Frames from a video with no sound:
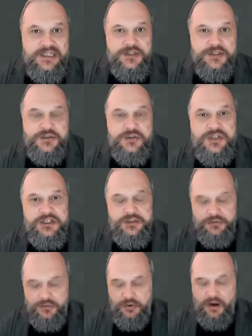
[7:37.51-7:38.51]
The
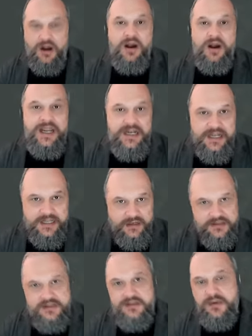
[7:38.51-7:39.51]
traditional highly
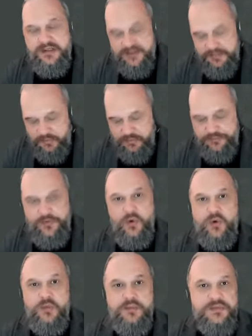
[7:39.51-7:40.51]
customizable
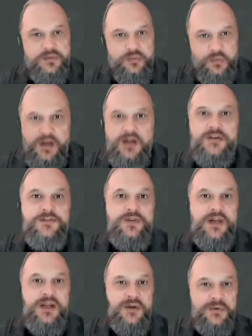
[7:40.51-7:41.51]
forms,
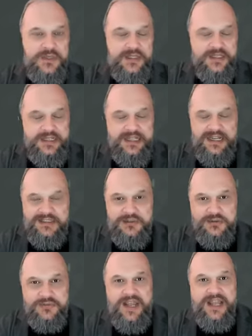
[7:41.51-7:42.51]
workflow, and
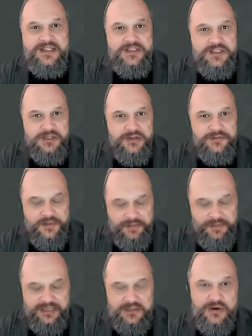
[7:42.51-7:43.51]
sort of engine off of the
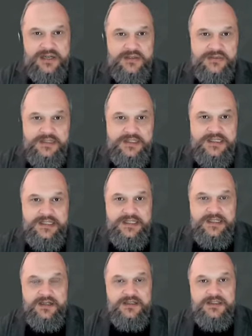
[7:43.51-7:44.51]
background,
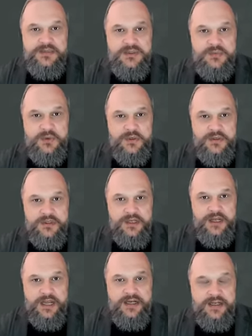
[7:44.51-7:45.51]
customers want
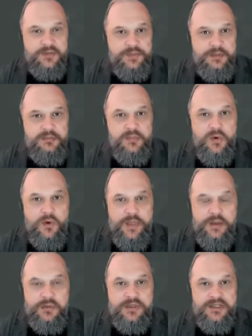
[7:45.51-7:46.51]
a little bit more.
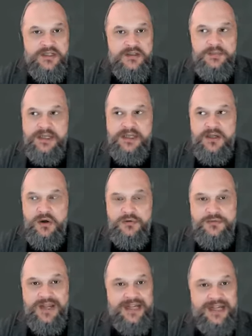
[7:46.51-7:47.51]
They want a little bit
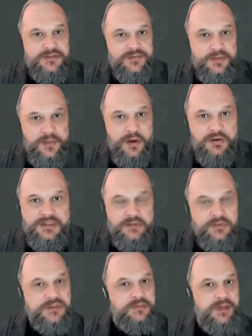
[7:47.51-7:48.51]
of out of the box. They
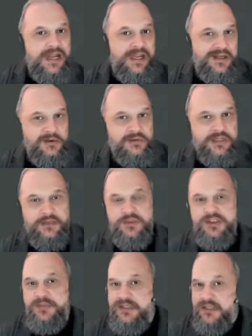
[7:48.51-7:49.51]
want some handholding. They
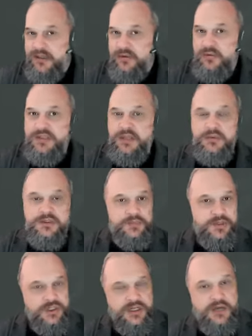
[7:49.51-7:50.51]
want to be told. They want to
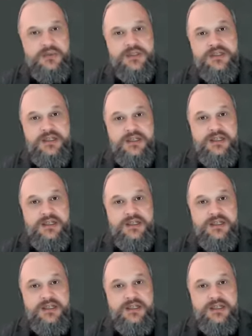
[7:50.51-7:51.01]
be shown.